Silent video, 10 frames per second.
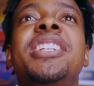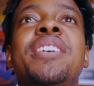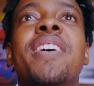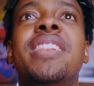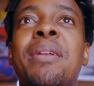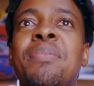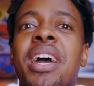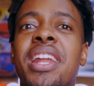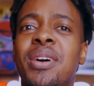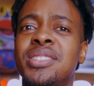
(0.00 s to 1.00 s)
She even let
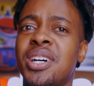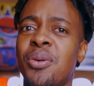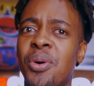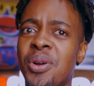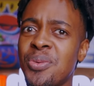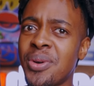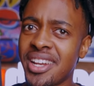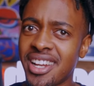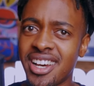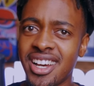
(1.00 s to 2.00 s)
me announce the award
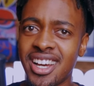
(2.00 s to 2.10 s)
winner.